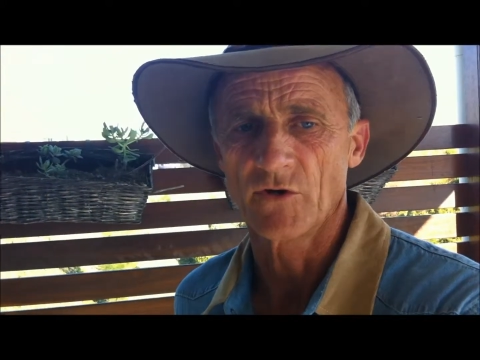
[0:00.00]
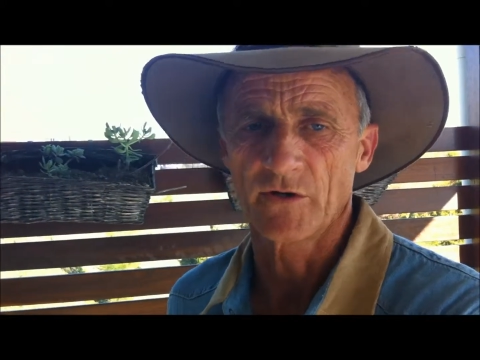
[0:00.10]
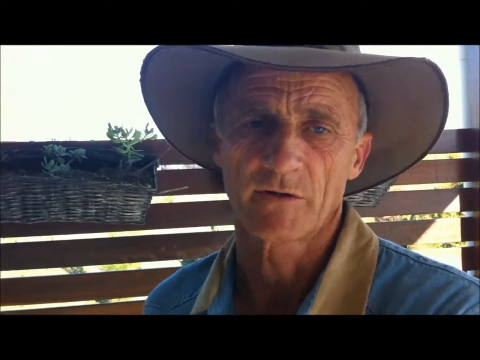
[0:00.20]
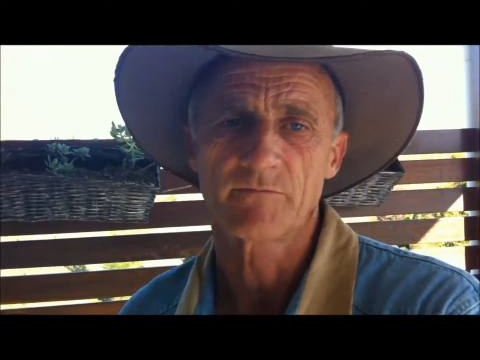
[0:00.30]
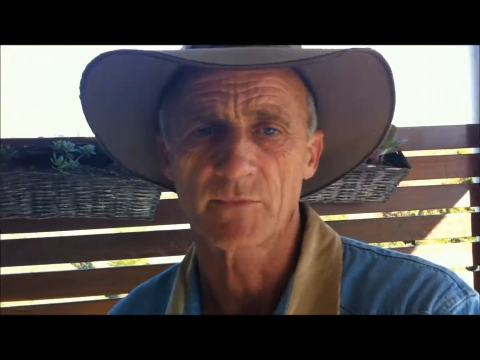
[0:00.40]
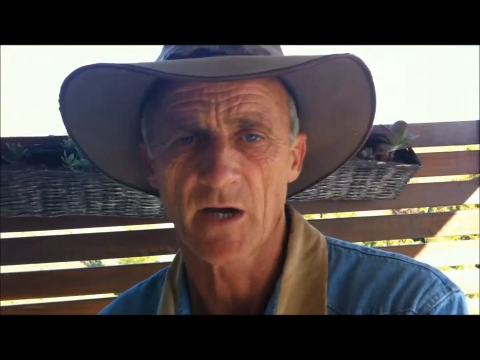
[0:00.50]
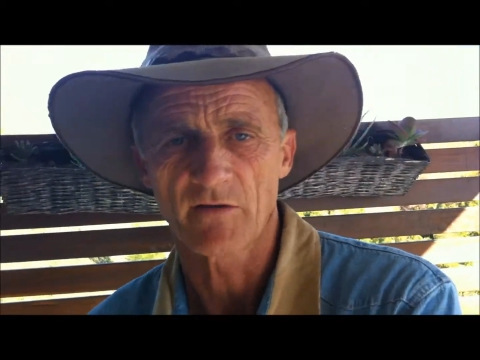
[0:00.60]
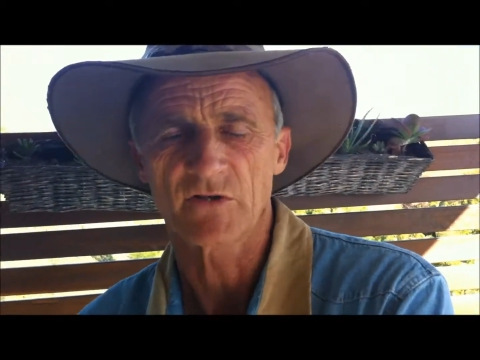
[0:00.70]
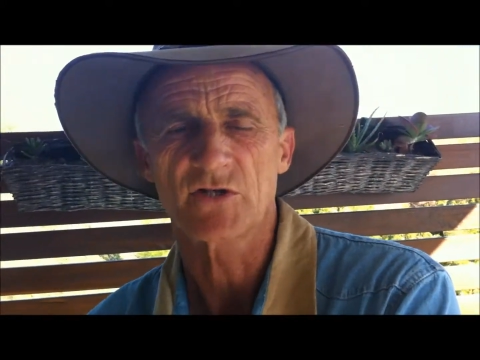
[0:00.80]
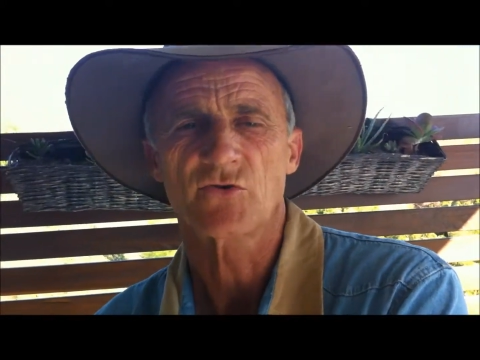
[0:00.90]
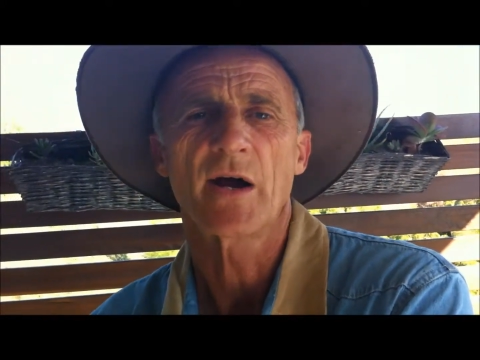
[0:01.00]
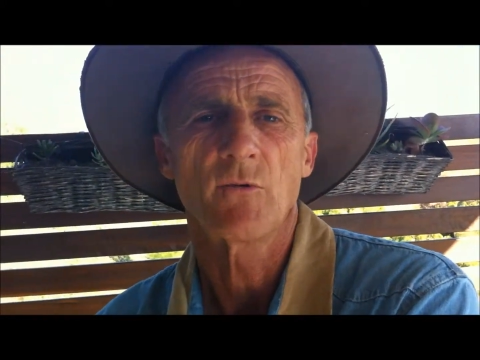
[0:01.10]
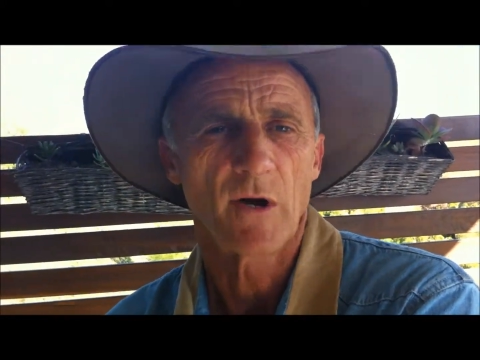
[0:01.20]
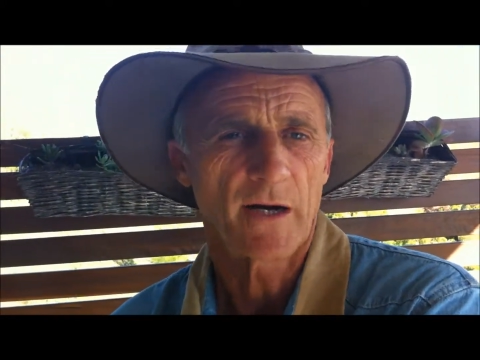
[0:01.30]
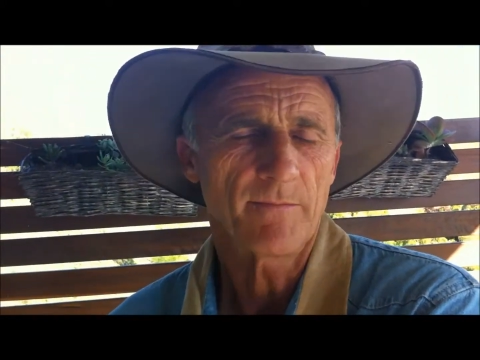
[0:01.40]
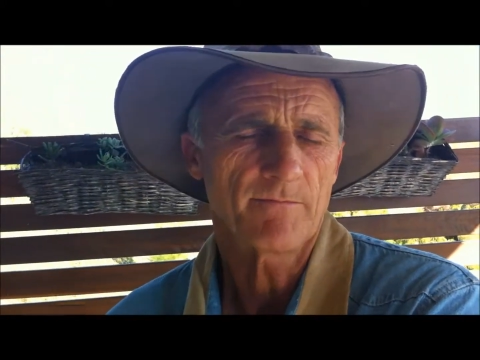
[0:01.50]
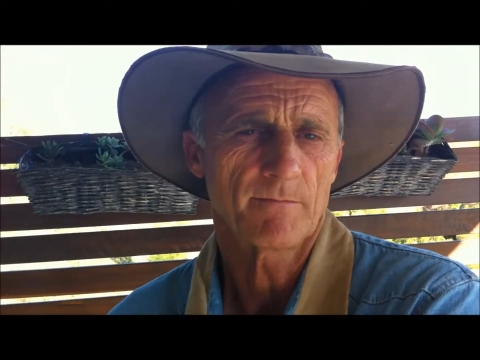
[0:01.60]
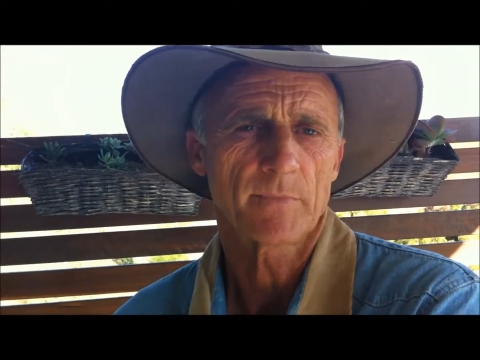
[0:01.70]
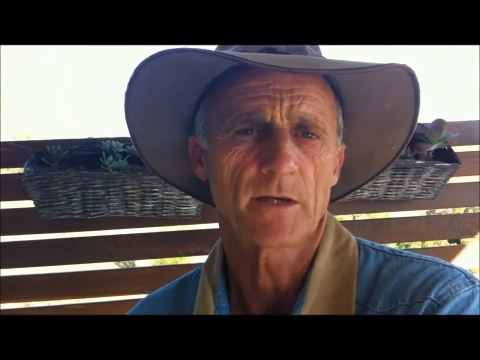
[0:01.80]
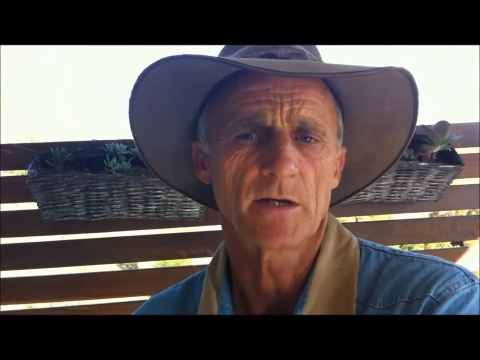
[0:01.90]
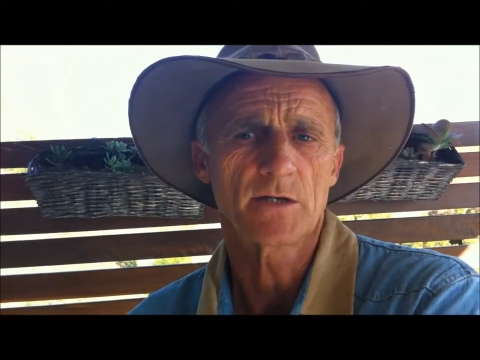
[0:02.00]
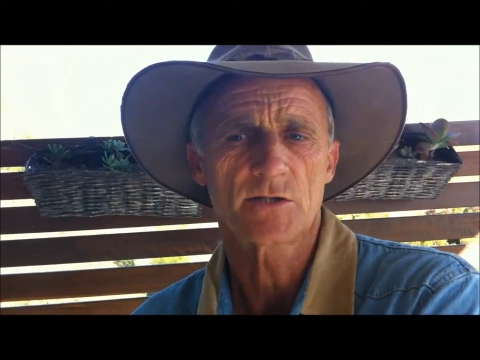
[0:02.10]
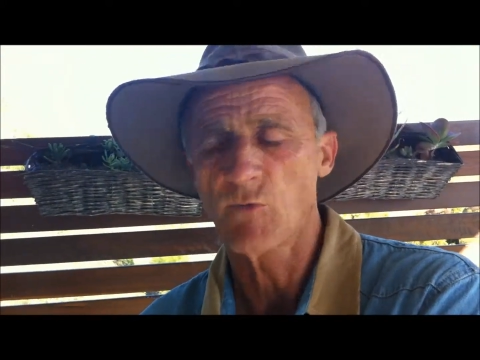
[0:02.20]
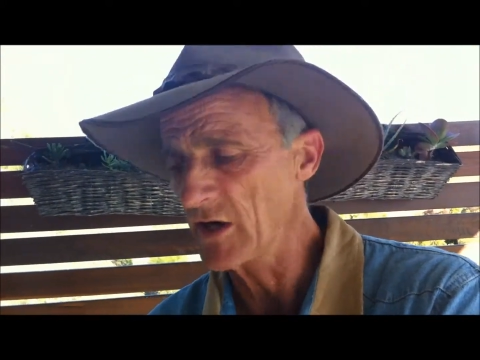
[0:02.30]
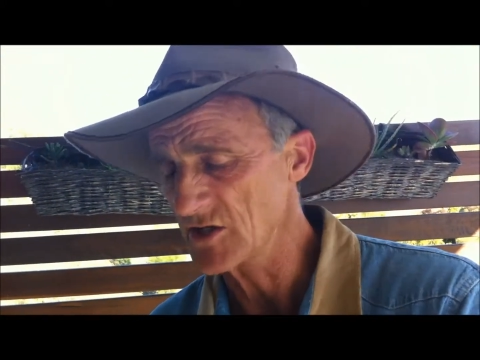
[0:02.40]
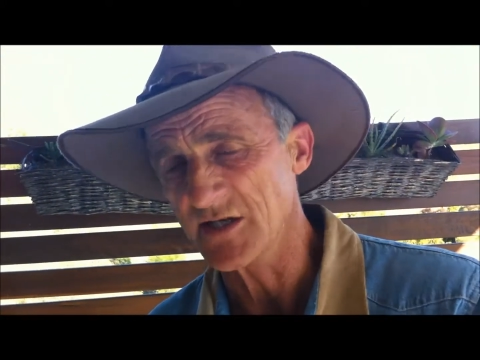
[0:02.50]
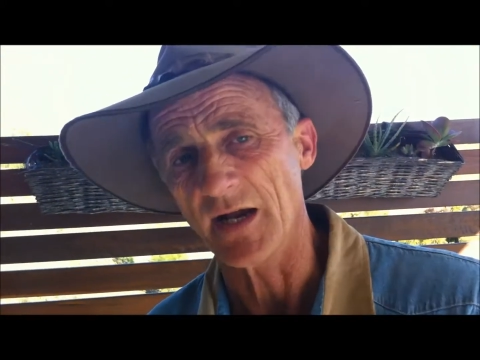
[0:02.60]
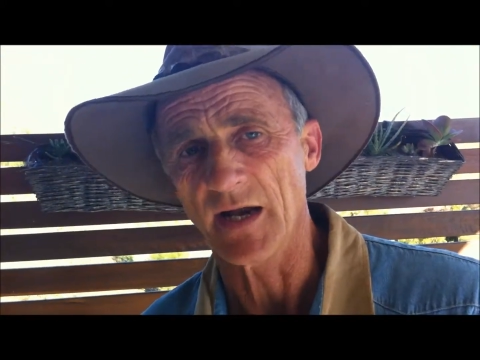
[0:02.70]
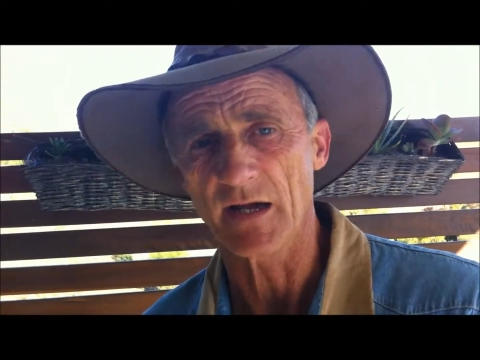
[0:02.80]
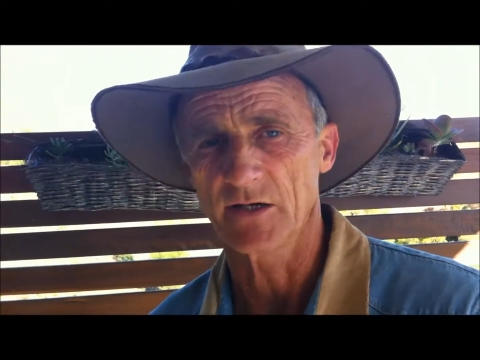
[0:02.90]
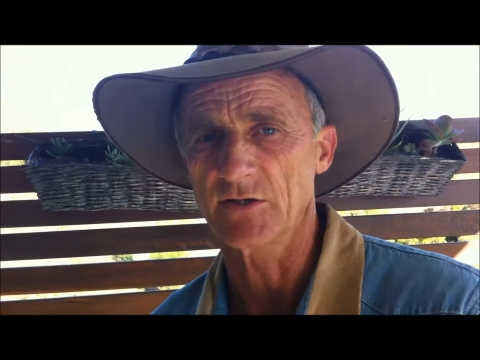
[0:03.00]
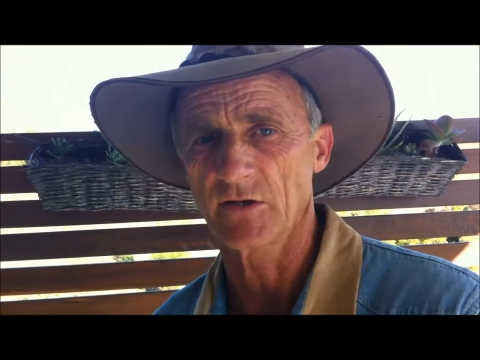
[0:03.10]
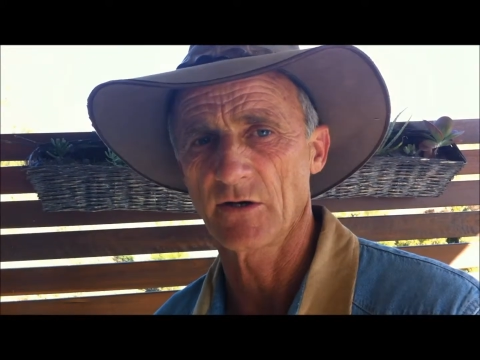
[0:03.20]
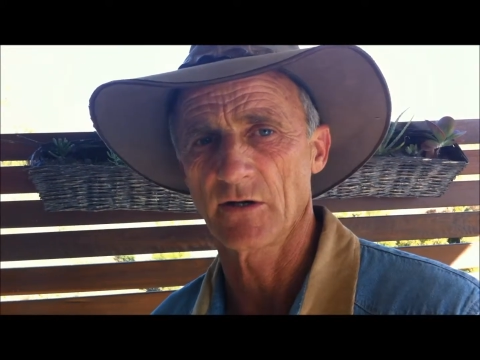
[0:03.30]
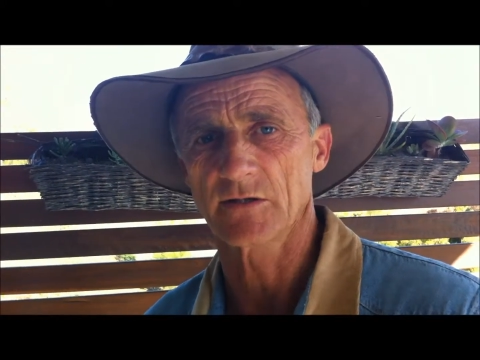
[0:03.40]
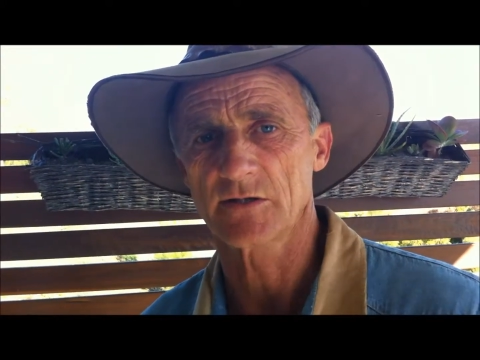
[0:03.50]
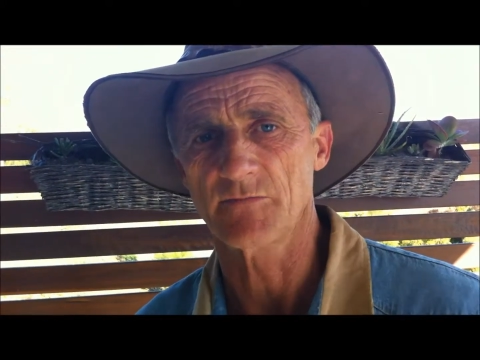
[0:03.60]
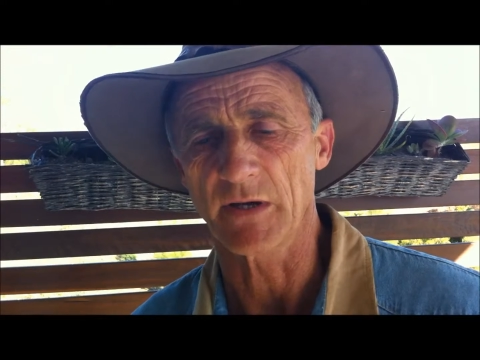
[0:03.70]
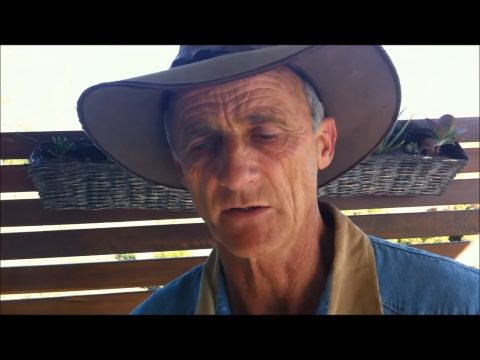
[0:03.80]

want to cover straight away is when you're setting out your tiles,